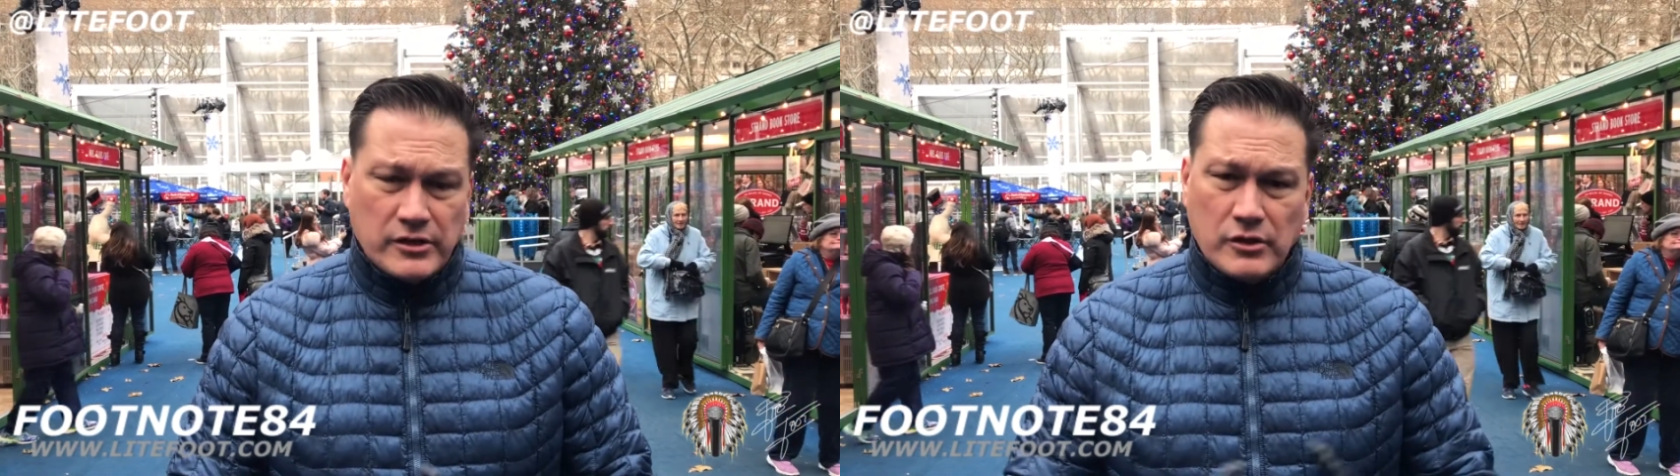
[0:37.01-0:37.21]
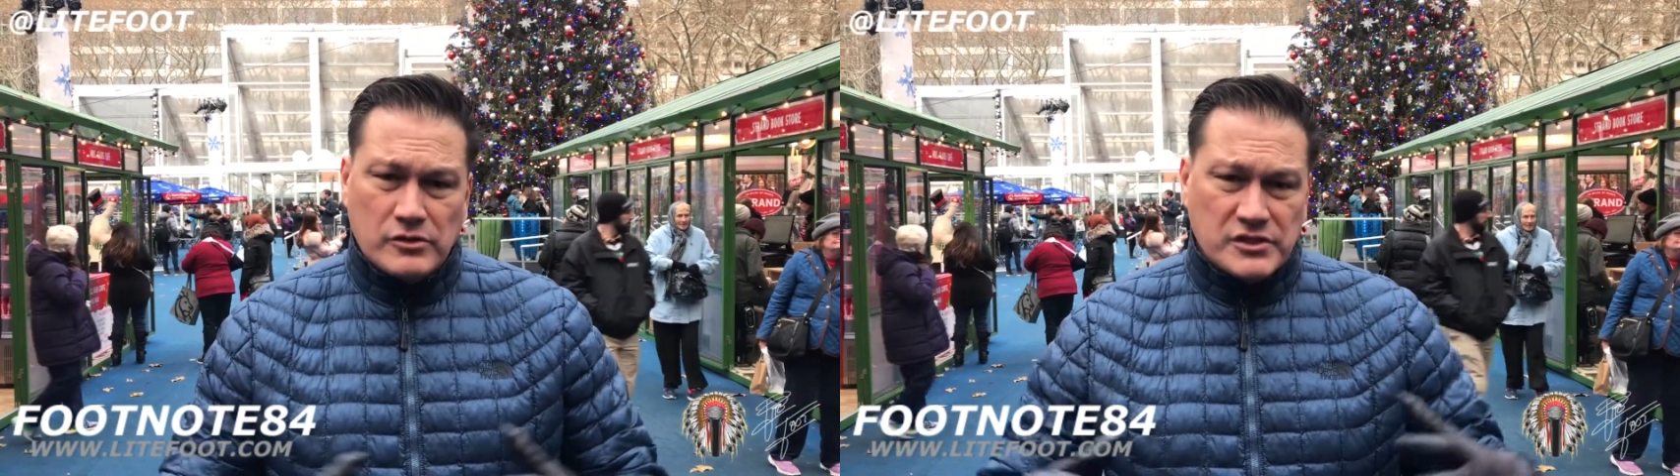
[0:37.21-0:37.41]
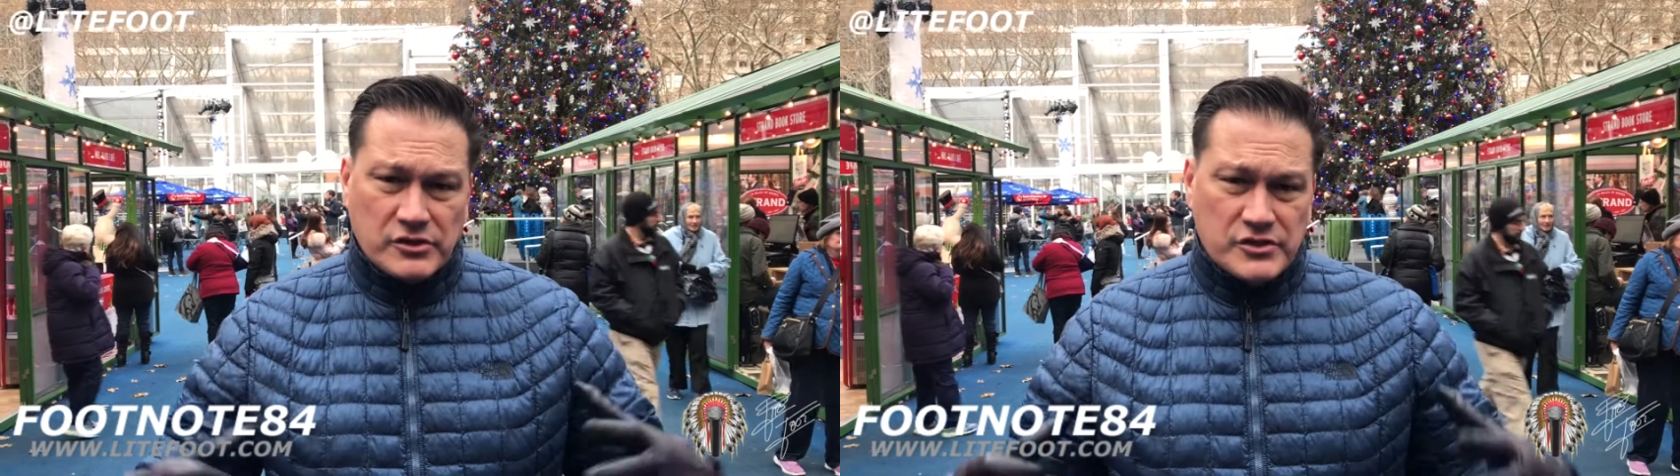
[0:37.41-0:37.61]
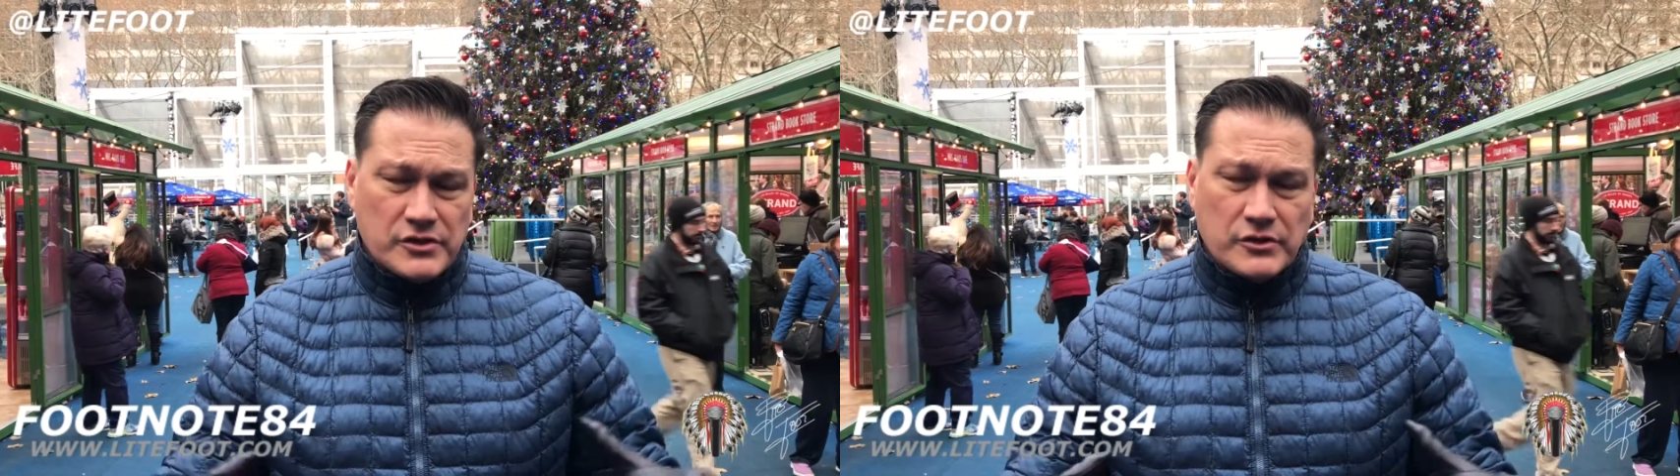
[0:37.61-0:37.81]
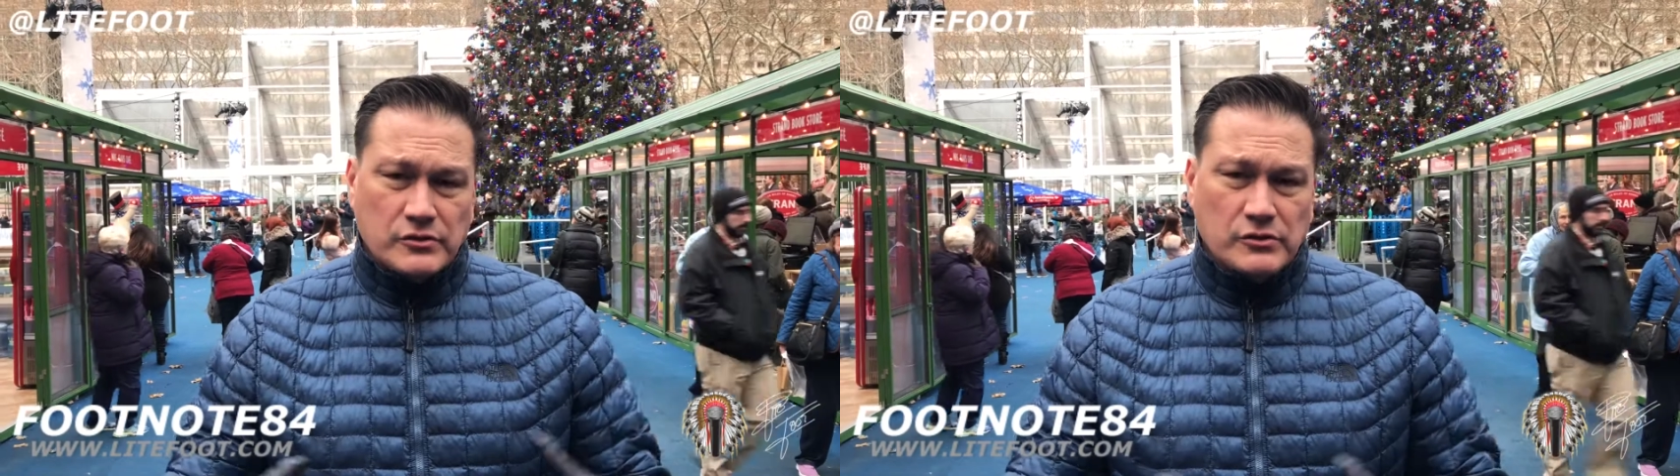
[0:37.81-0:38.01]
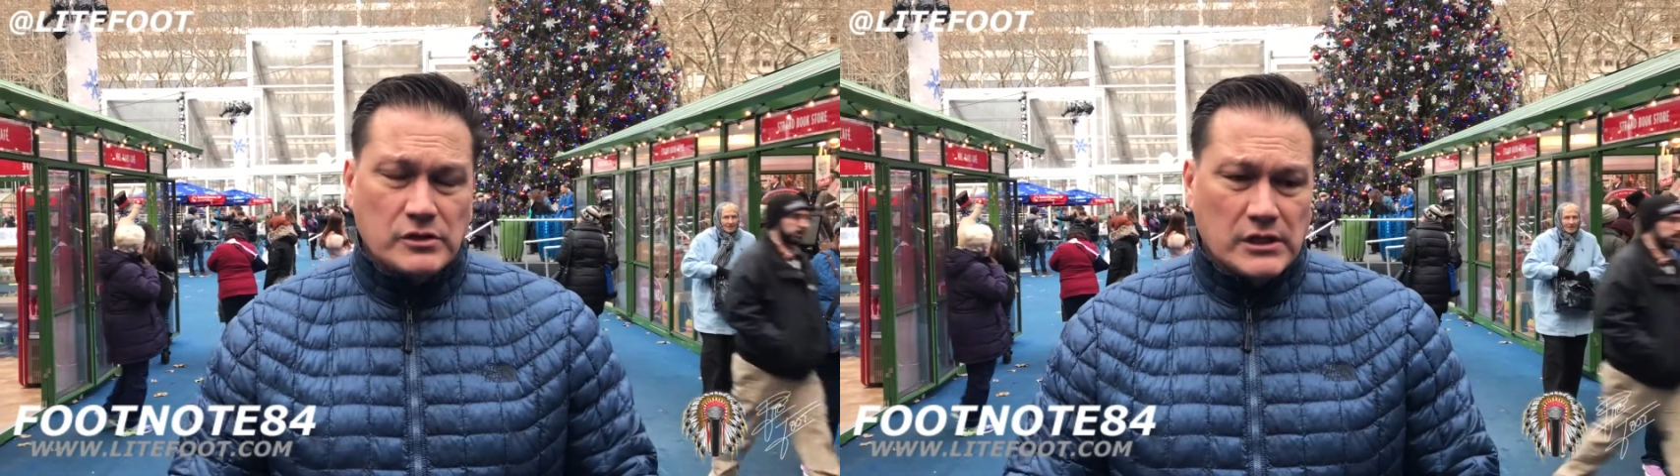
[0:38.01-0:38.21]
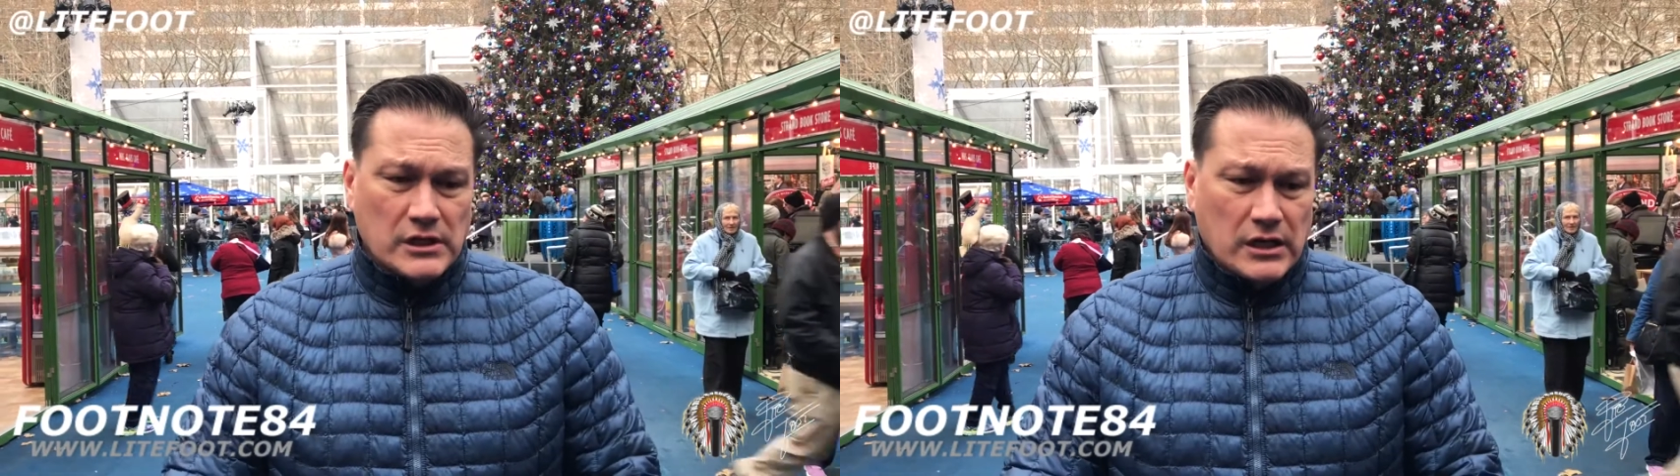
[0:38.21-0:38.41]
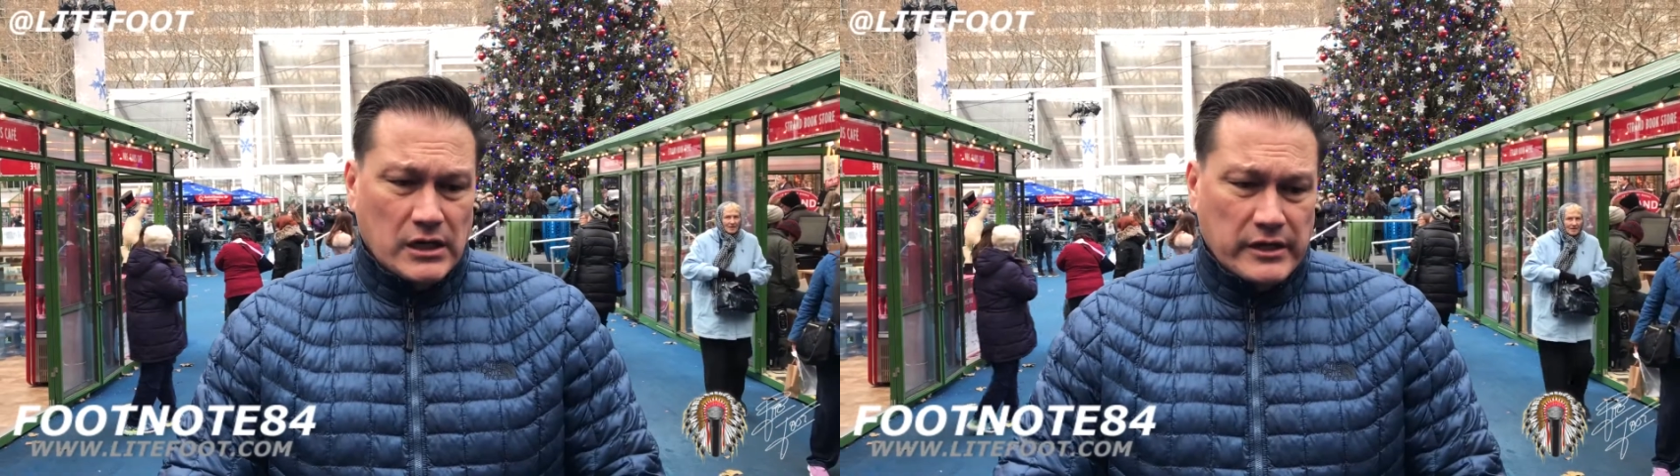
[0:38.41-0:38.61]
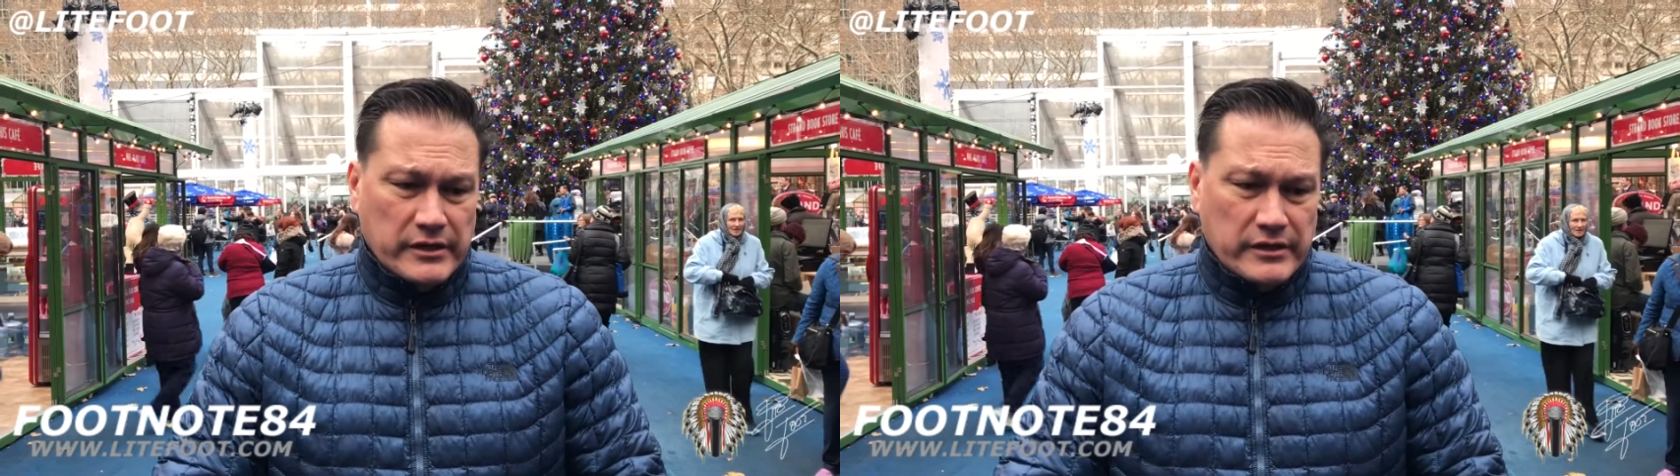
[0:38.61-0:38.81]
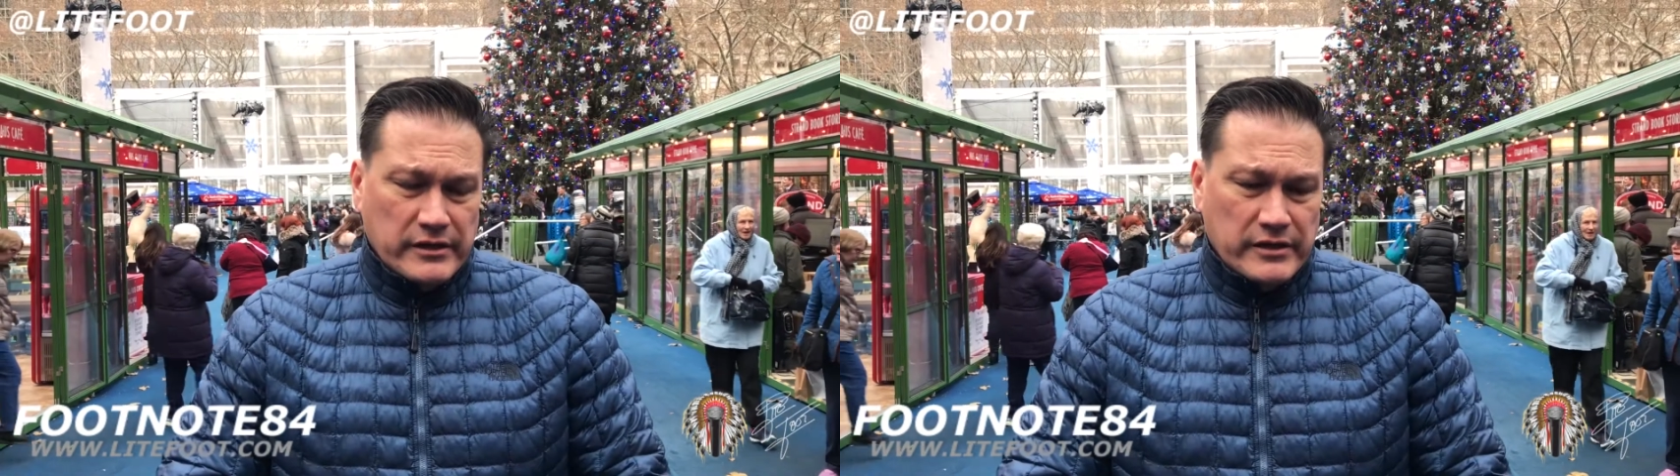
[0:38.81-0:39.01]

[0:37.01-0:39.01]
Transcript: those in your circle uh,